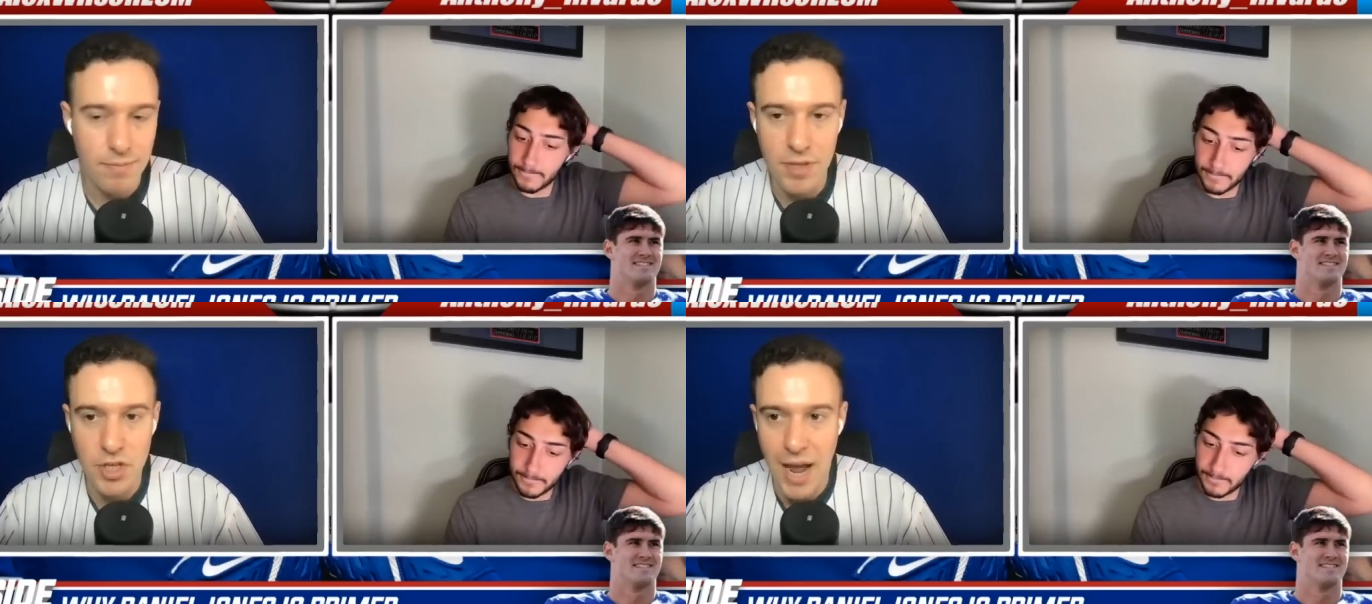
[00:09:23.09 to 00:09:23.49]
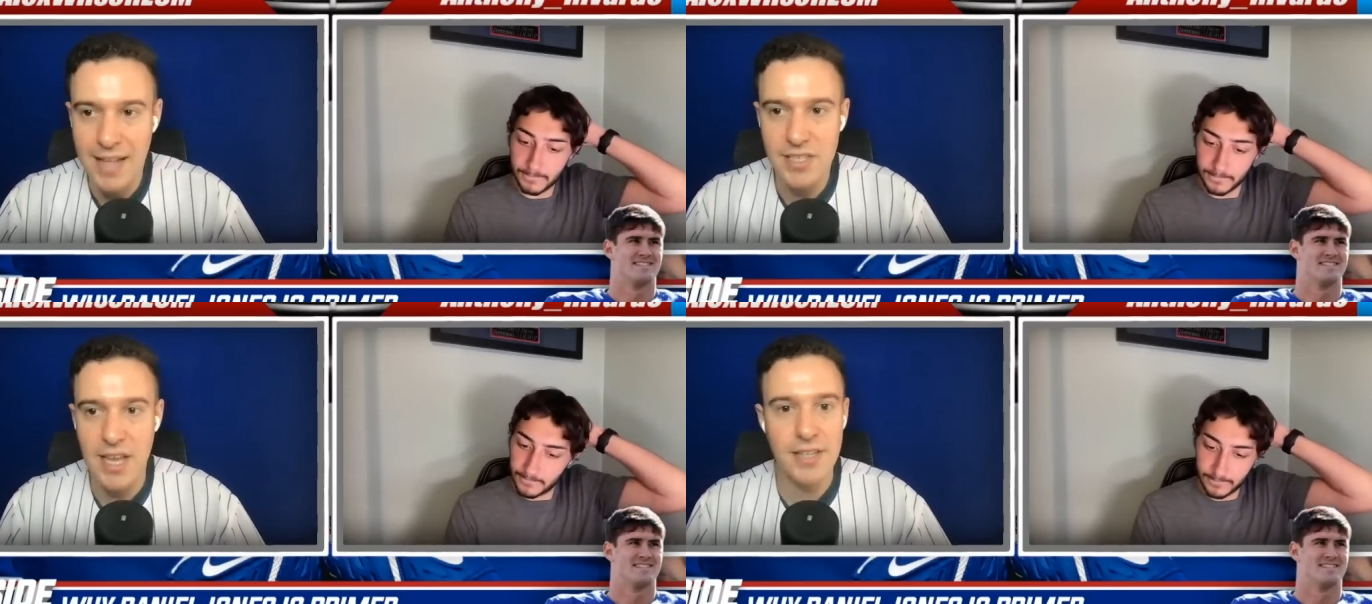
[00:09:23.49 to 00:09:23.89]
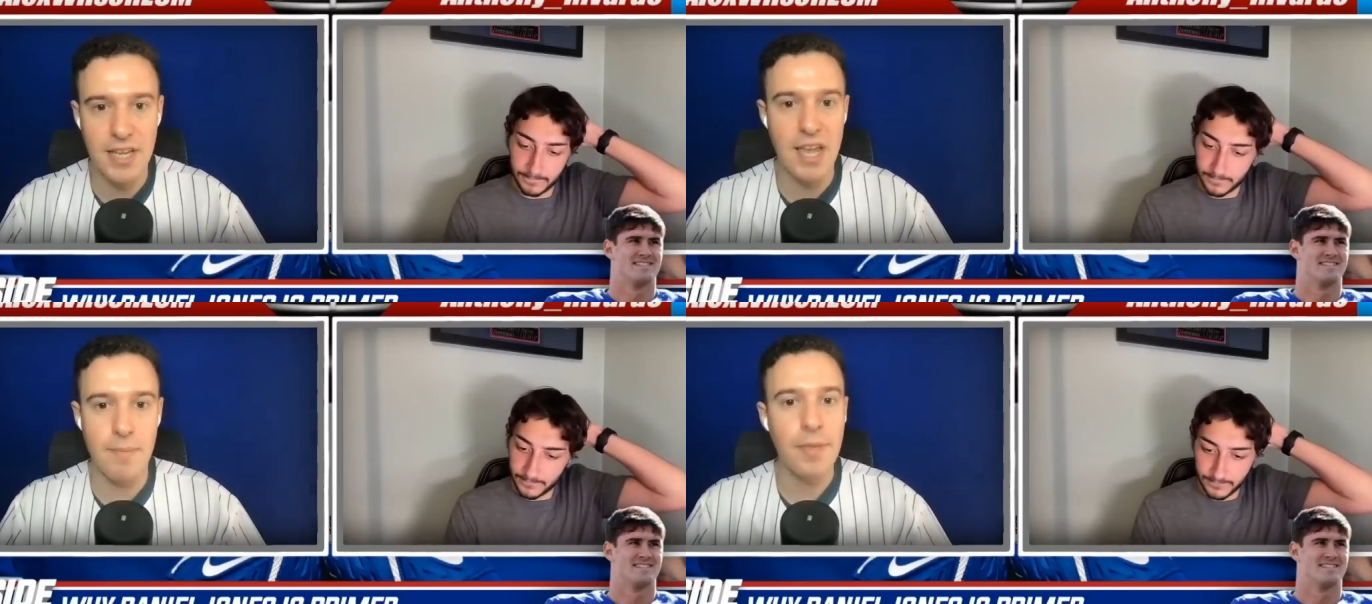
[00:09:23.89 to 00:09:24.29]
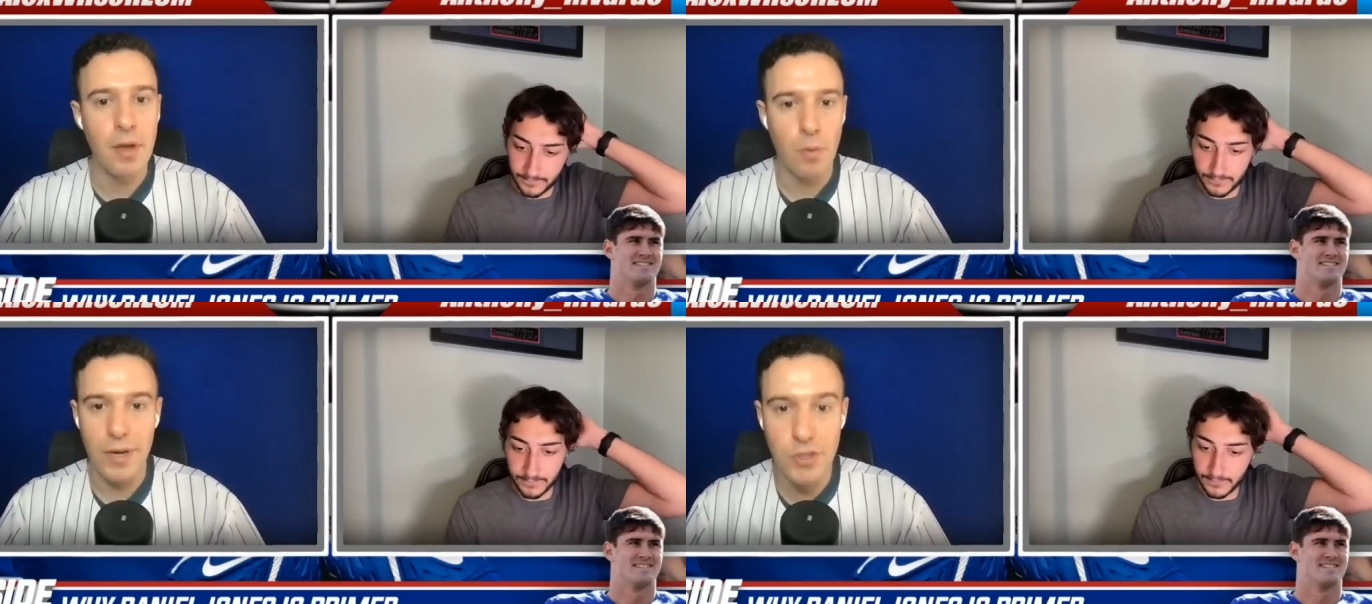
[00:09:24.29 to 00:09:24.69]
Speaker 1: The Giants said to him,
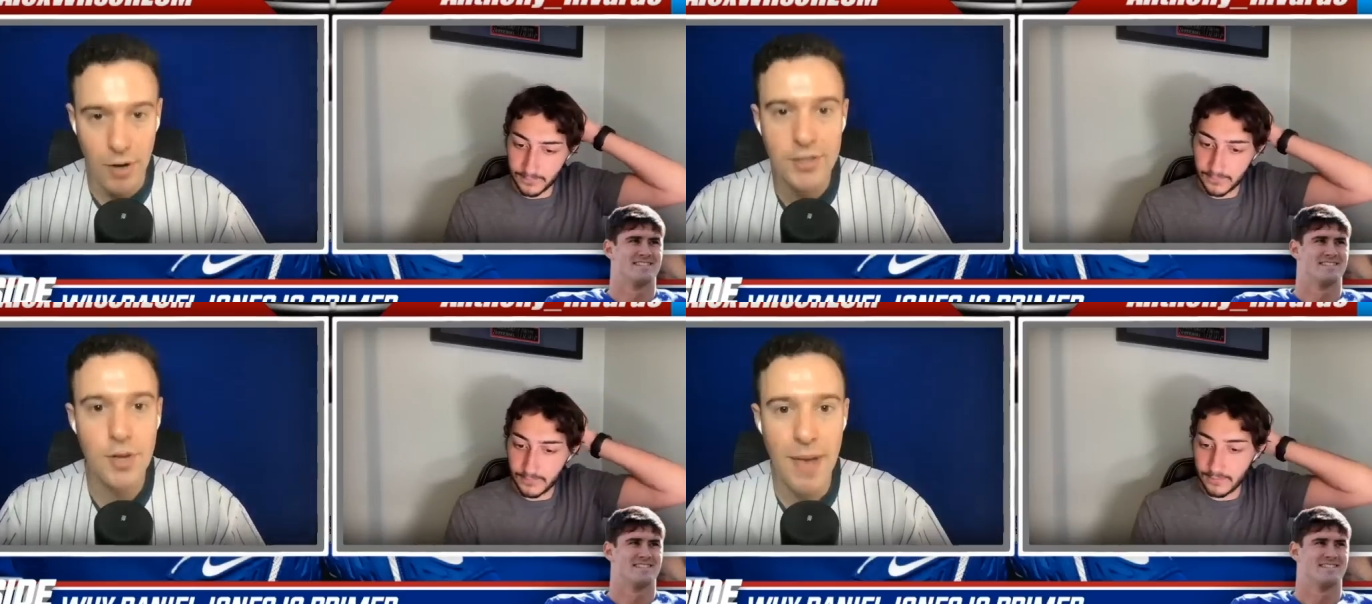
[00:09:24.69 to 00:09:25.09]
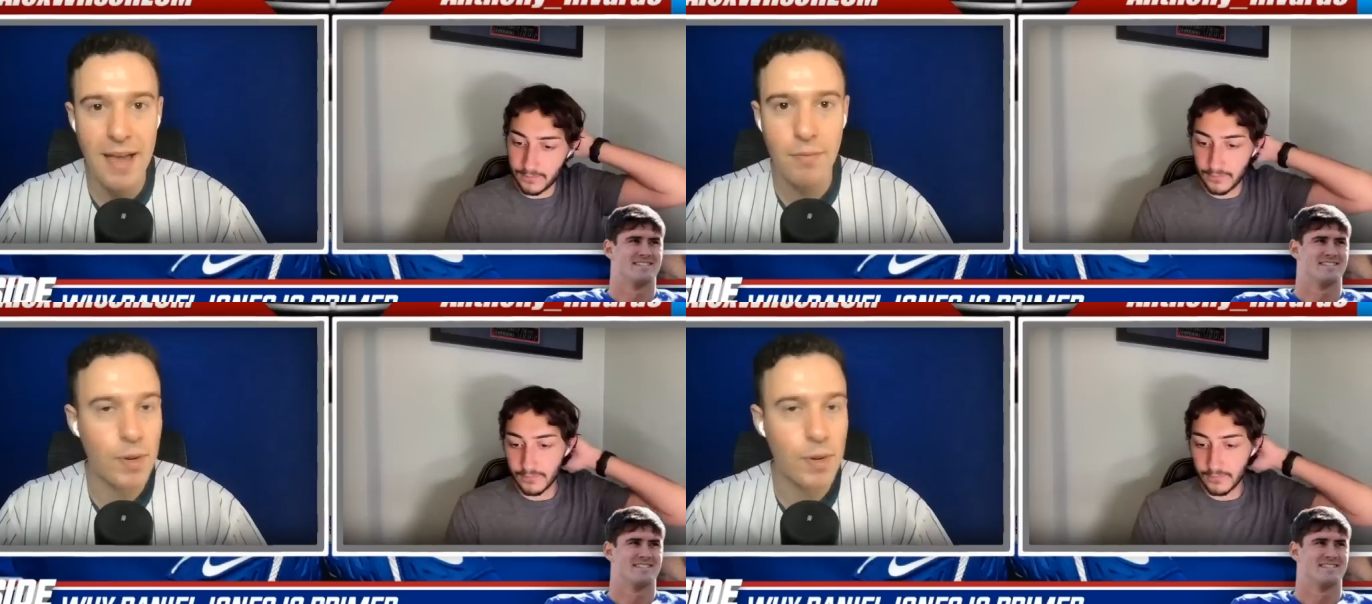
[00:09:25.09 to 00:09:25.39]
we trust you, man.